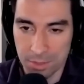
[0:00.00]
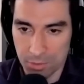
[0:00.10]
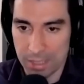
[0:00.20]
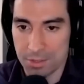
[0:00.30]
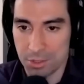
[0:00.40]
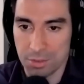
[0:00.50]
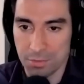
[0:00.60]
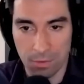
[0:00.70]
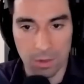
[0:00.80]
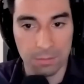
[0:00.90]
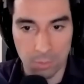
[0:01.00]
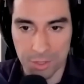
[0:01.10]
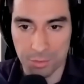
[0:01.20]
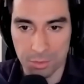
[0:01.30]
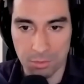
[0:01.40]
the transition from
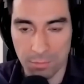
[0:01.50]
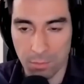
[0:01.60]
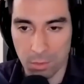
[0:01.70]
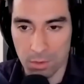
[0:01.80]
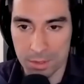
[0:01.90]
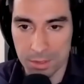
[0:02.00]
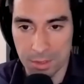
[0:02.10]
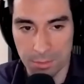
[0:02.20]
what you were doing before into